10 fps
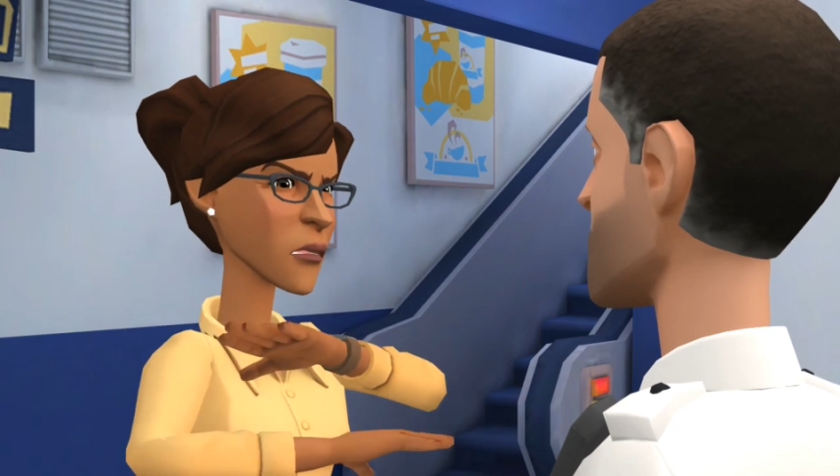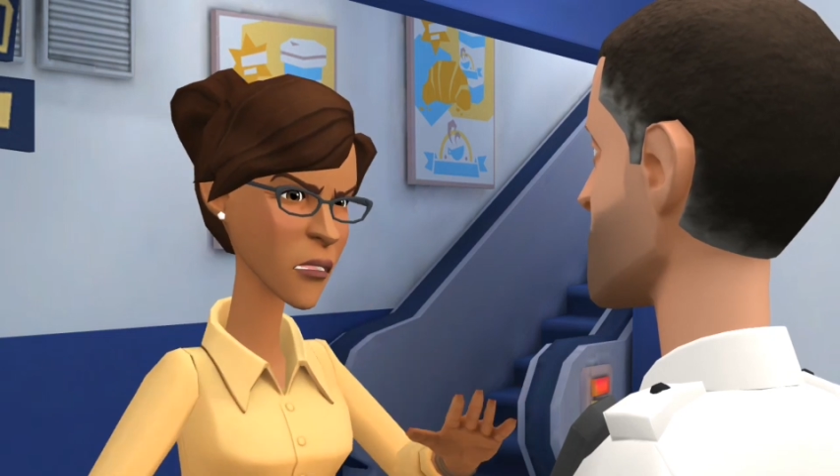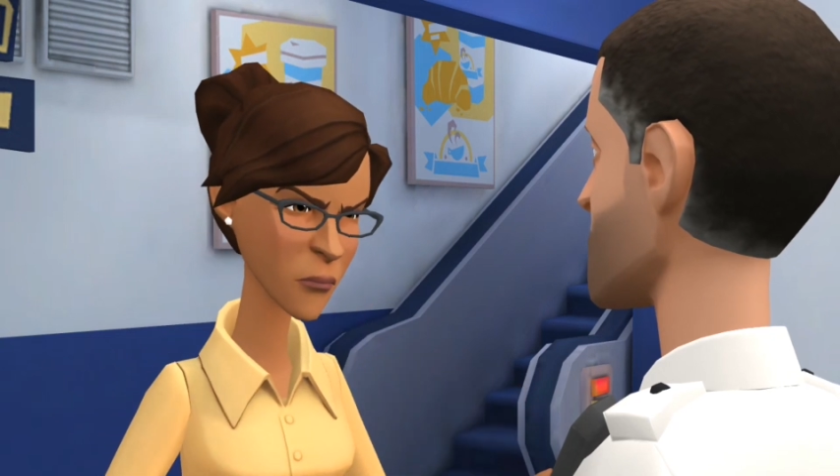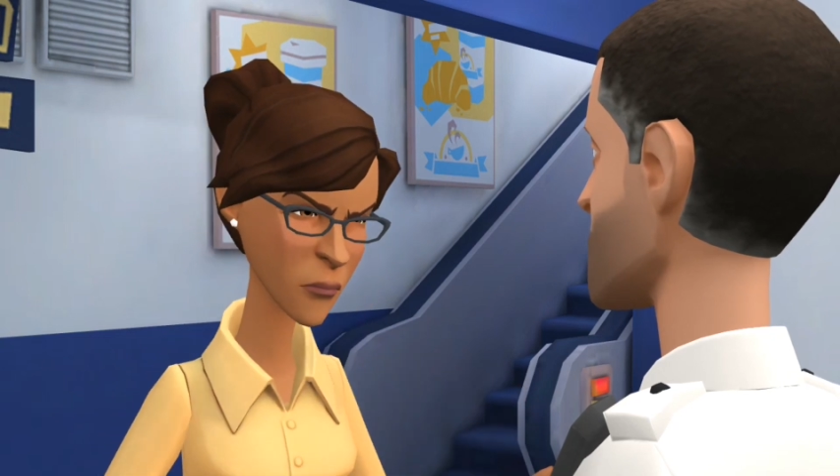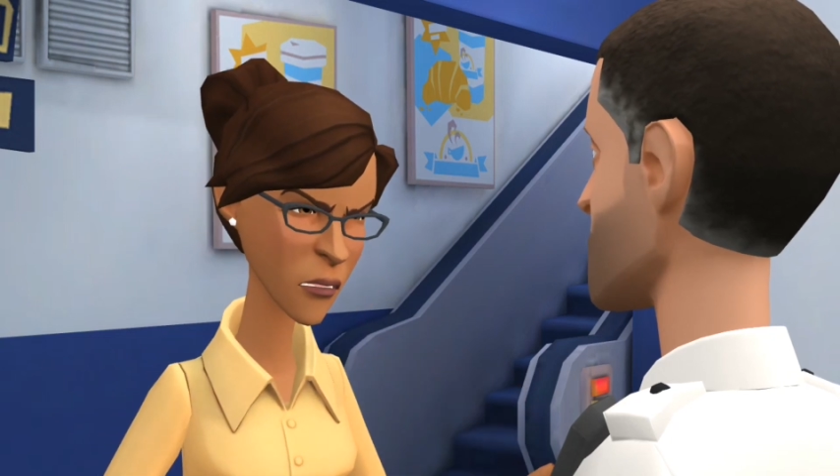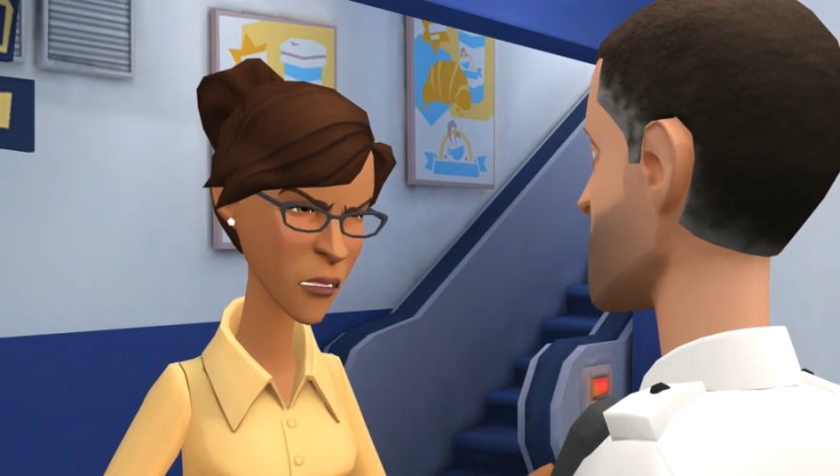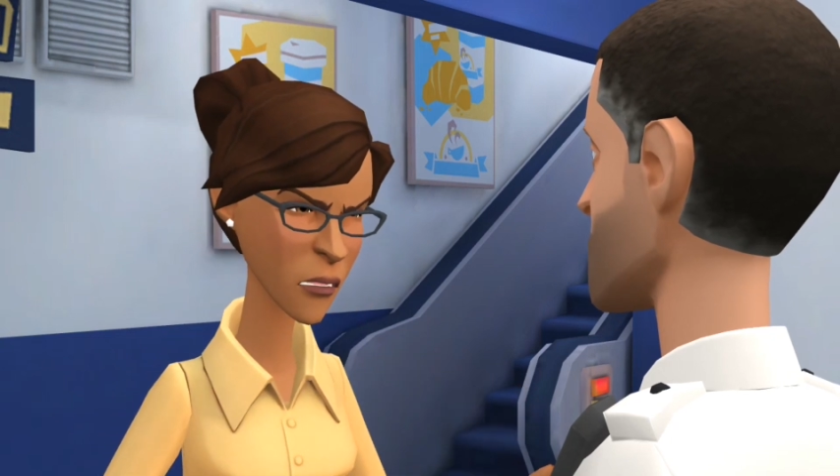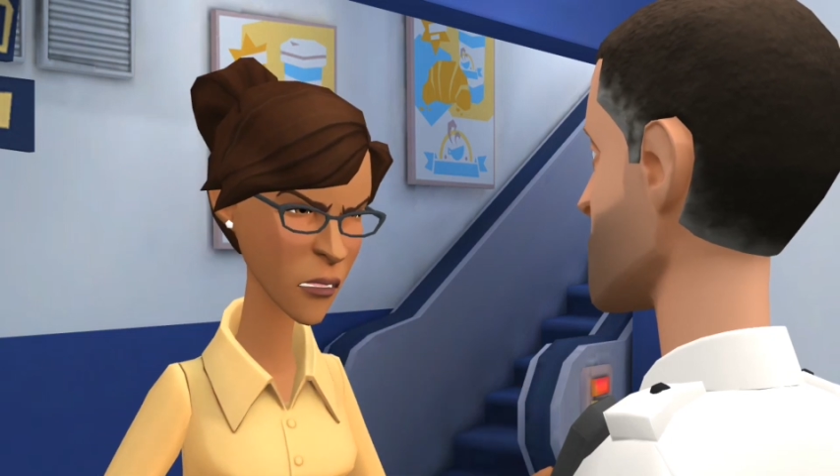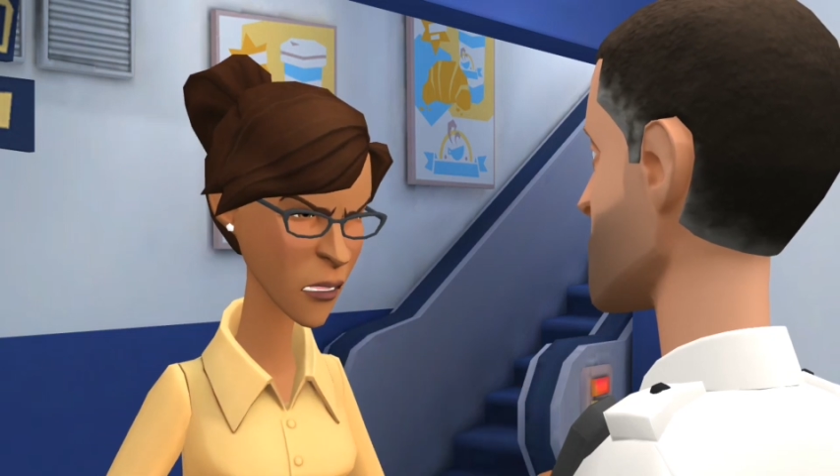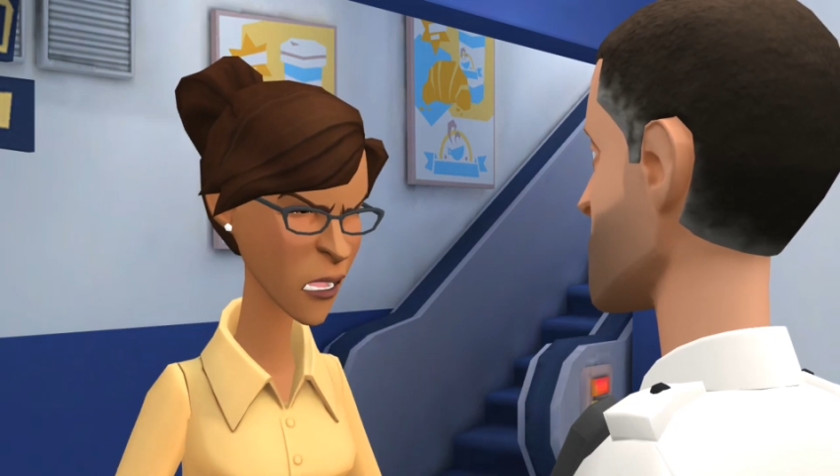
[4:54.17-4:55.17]
I had a
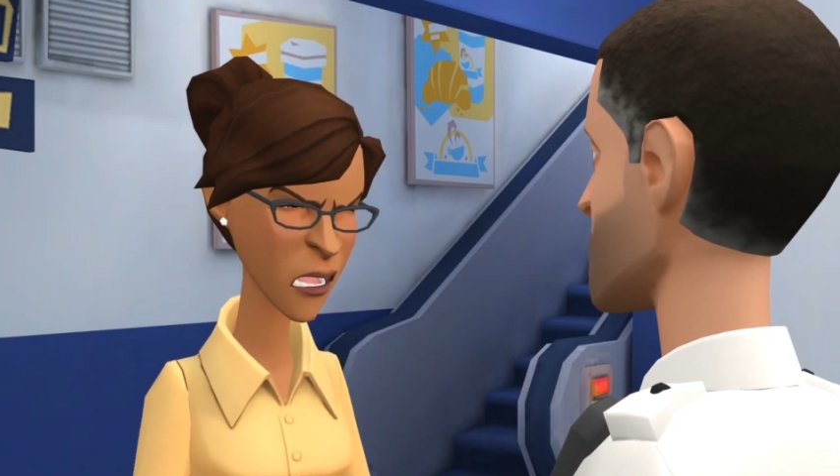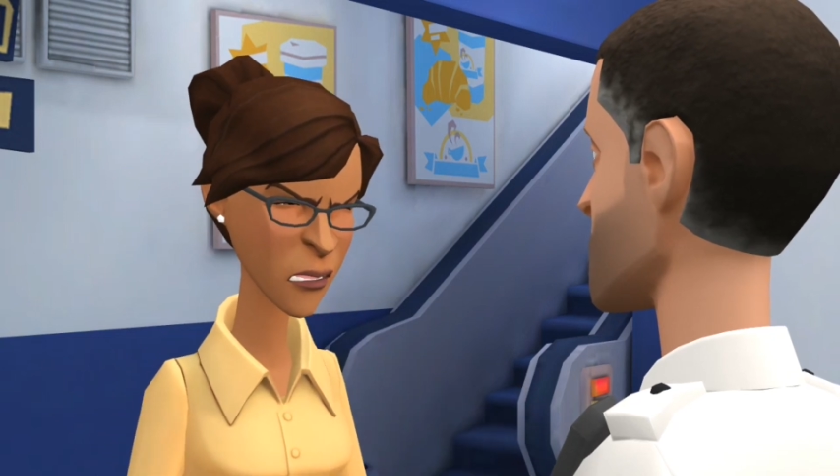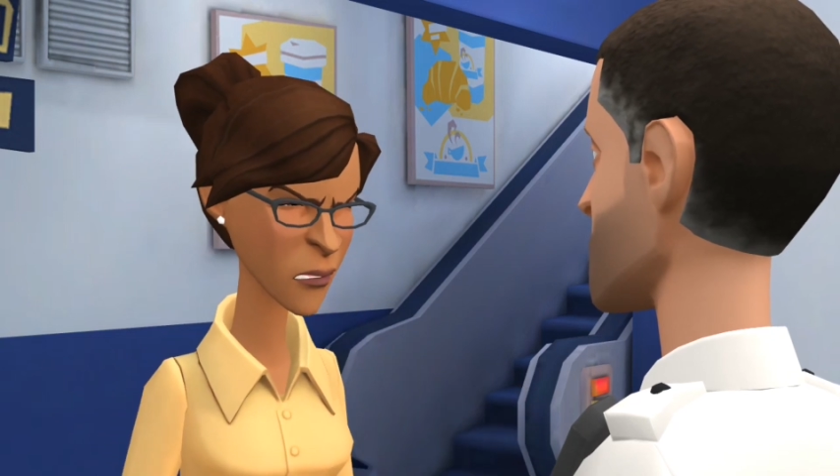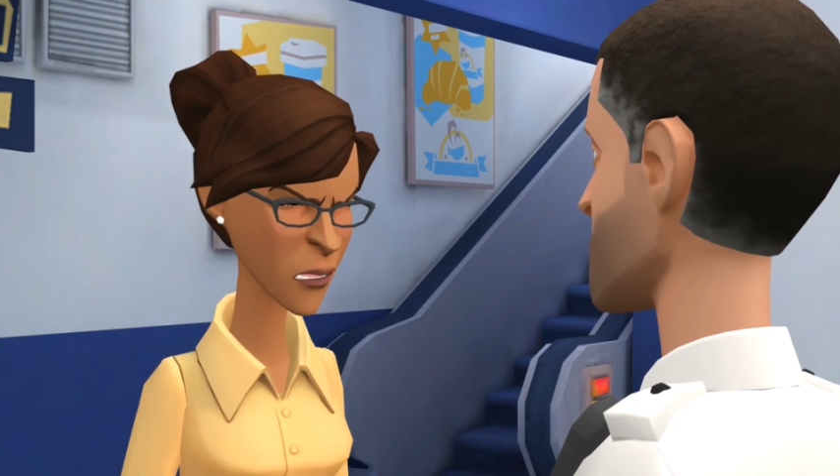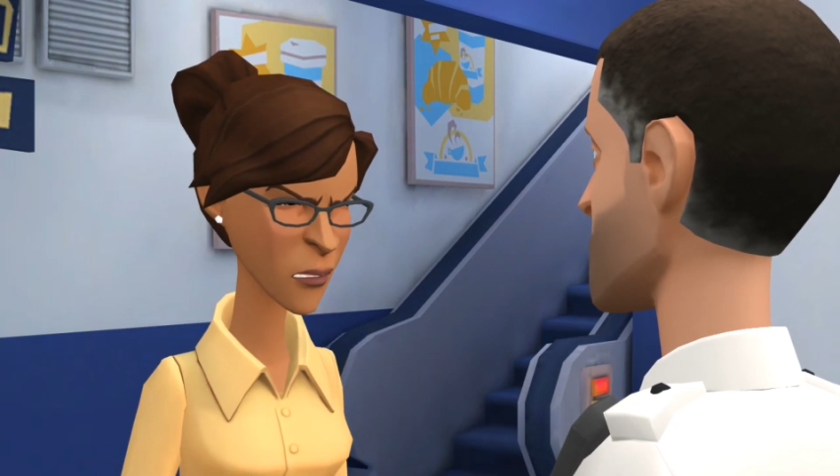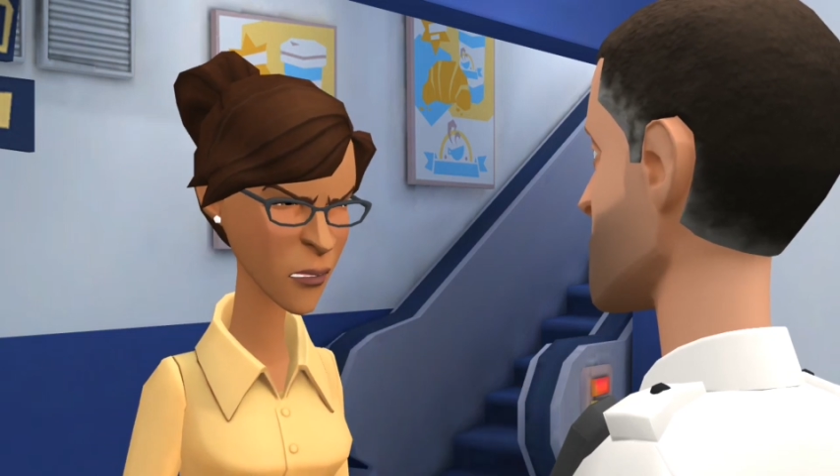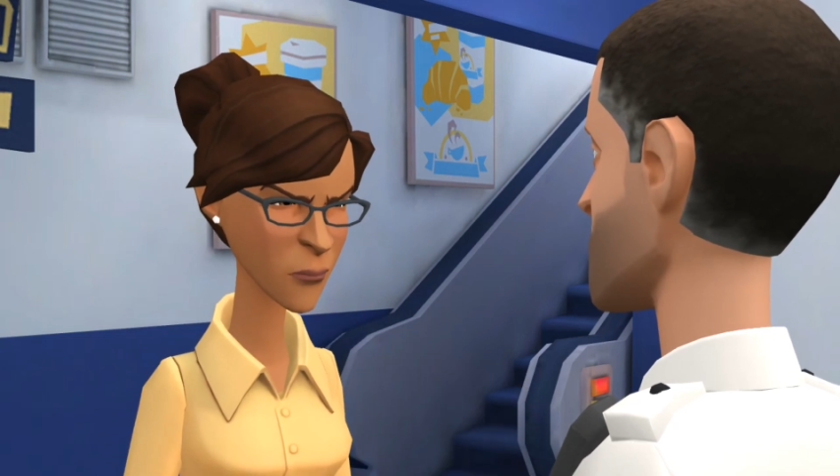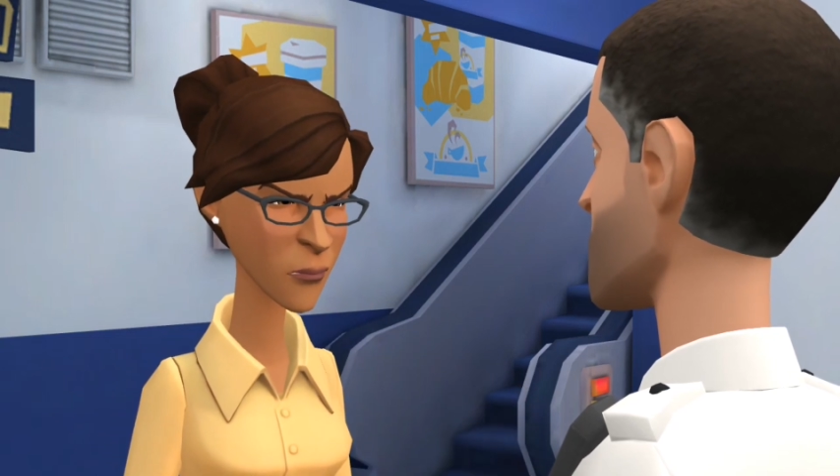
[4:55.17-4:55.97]
problem with this officer